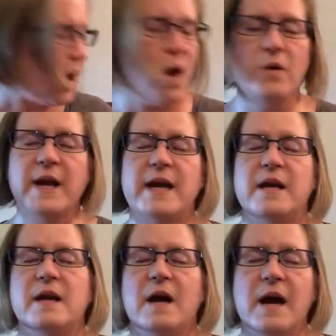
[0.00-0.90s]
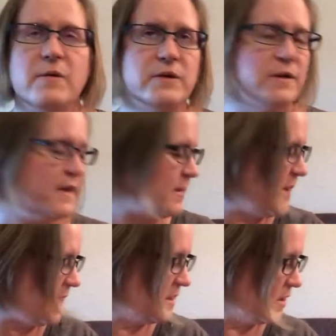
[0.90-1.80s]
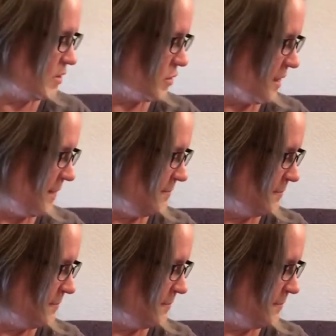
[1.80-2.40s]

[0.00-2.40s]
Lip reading: Okay, I want you to think back to the story.